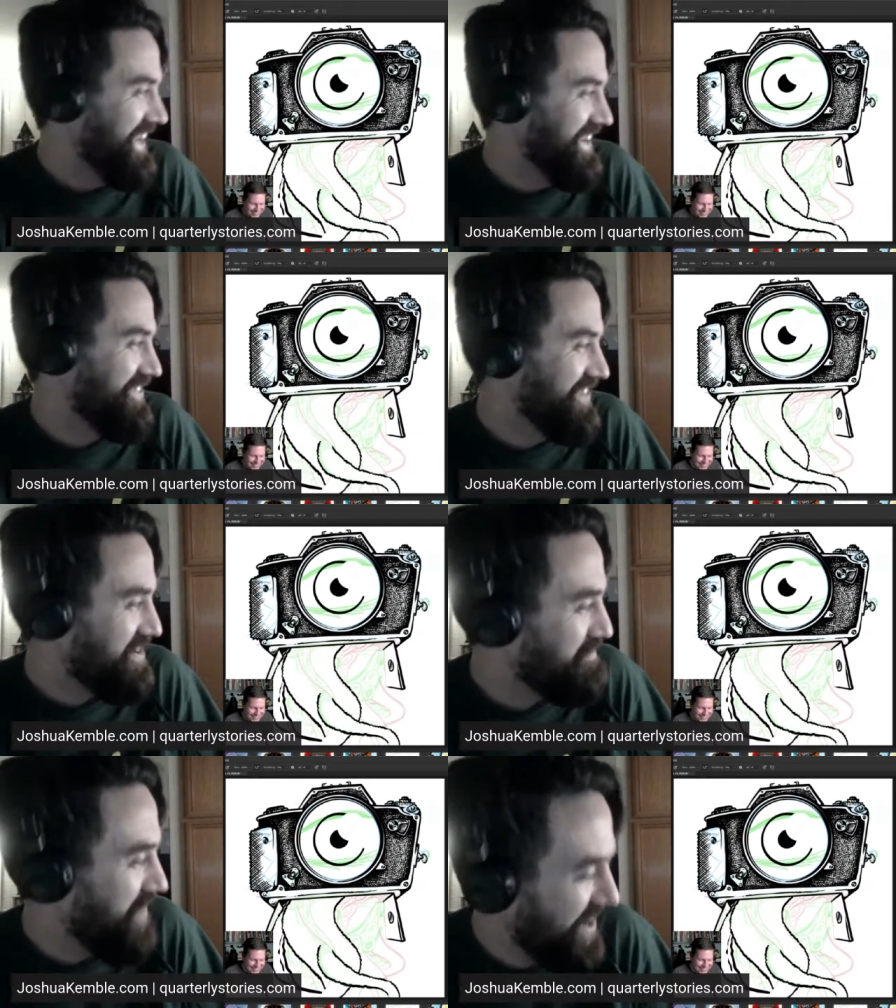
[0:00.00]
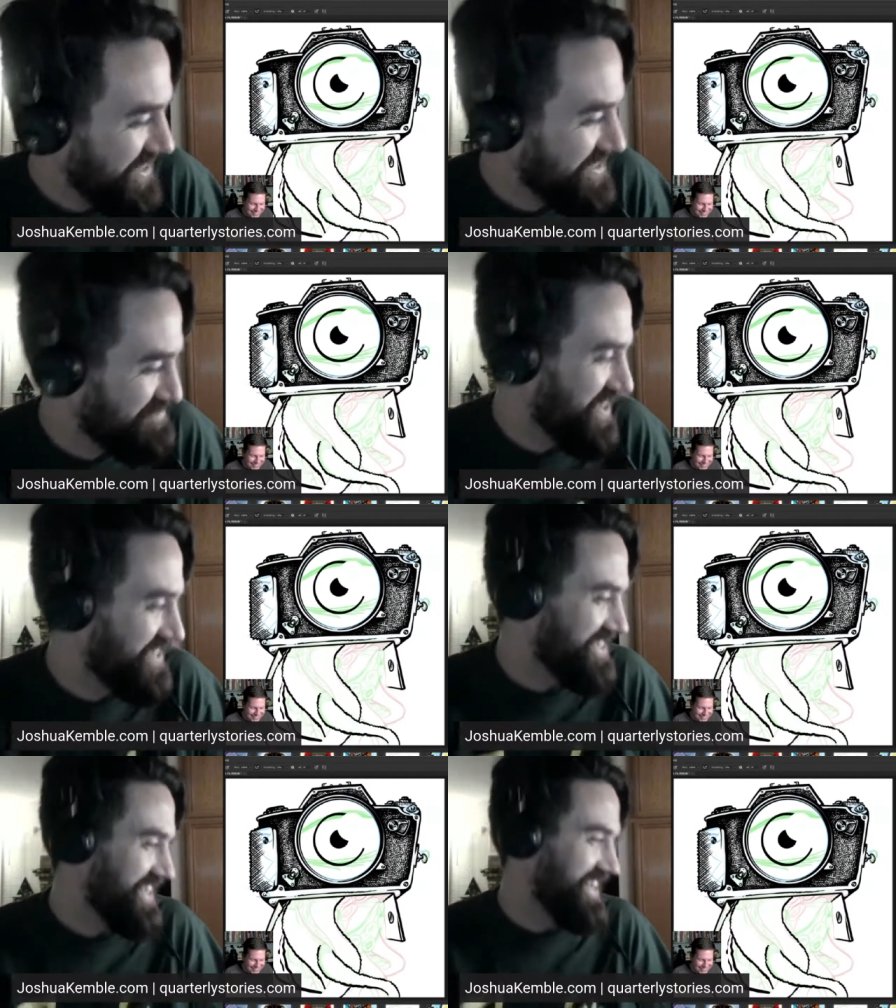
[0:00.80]
What our mod is
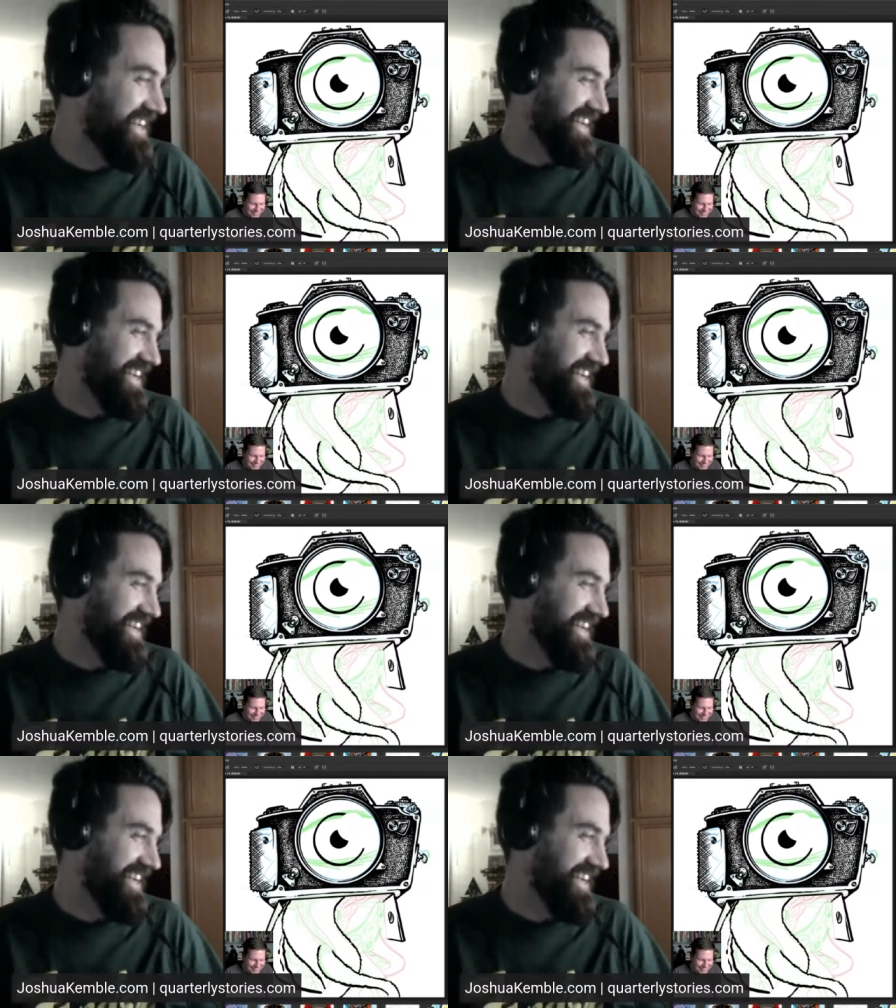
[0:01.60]
mentioning.